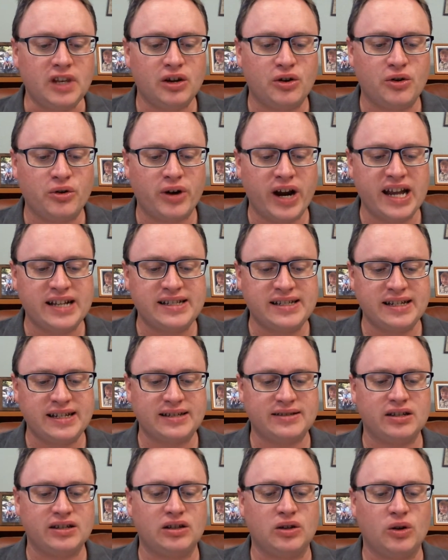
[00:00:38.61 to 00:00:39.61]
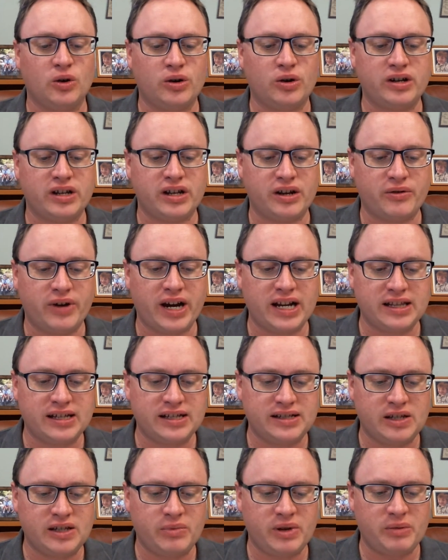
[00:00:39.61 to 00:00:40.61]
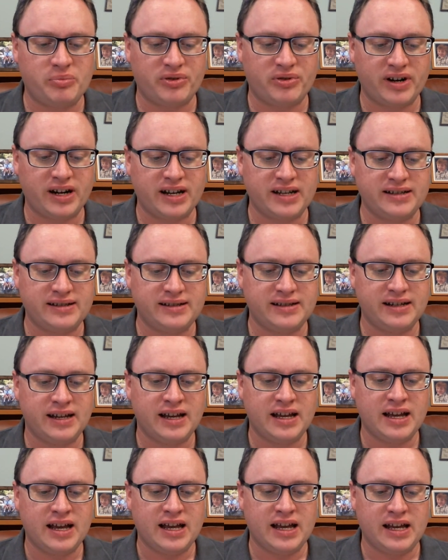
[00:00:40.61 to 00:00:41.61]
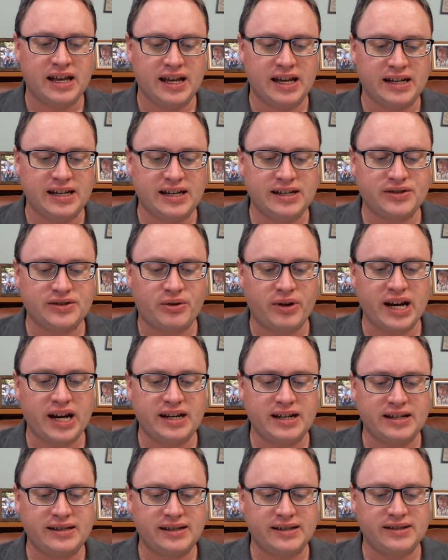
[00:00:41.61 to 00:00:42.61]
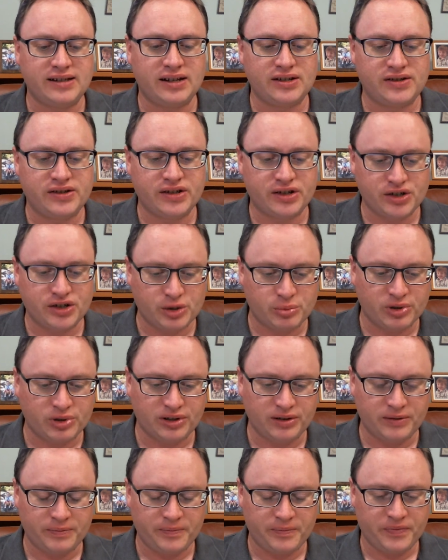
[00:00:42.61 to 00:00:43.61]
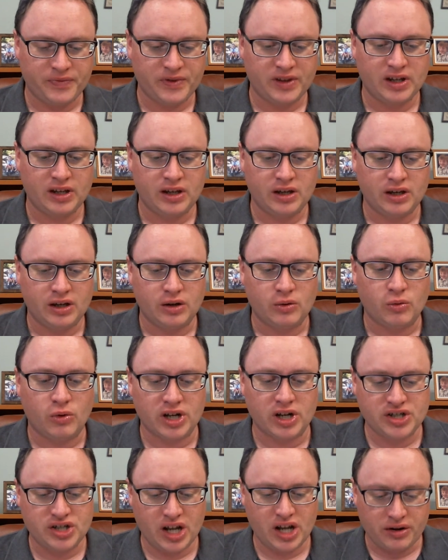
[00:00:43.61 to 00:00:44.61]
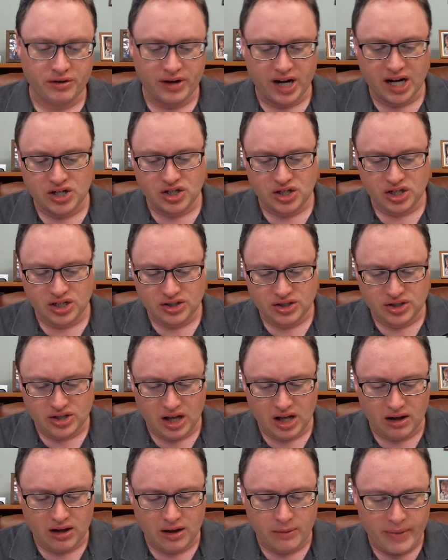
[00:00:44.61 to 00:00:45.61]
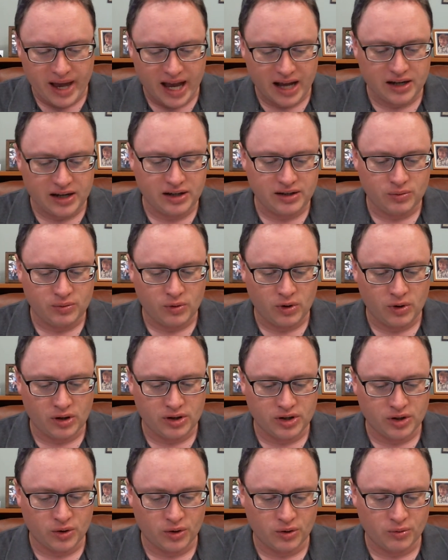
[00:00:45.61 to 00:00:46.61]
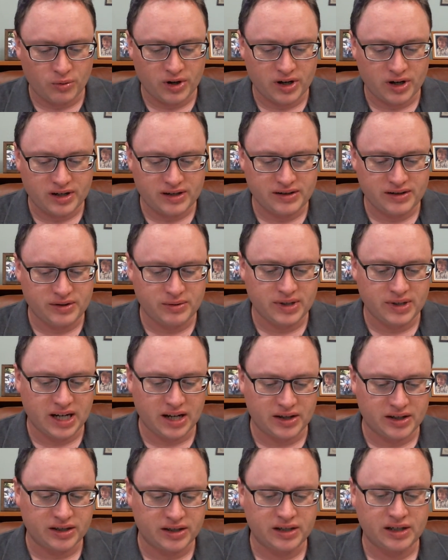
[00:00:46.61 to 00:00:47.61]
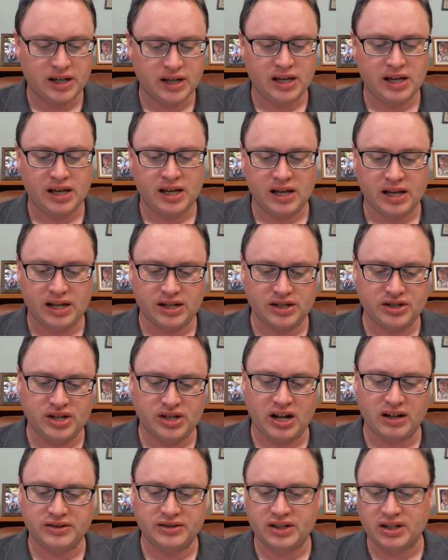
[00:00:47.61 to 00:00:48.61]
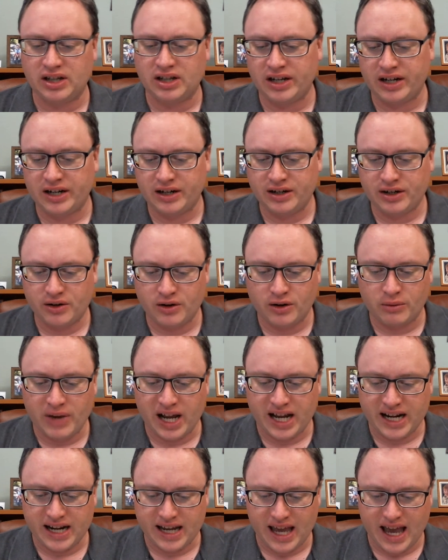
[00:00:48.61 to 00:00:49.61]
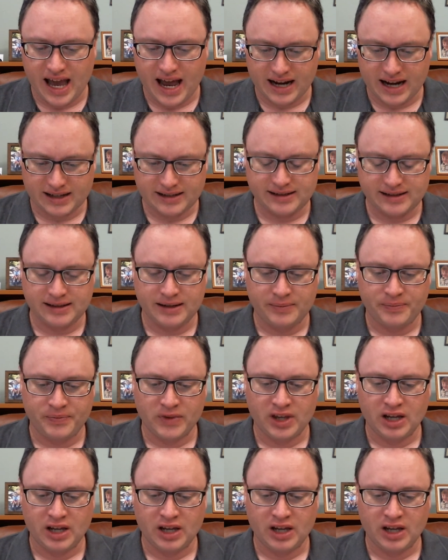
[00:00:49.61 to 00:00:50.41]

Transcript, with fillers: Great is the Lord and greatly to be praised, and his greatness is unsearchable. One generation shall command your works to another, and shall declare your mighty acts.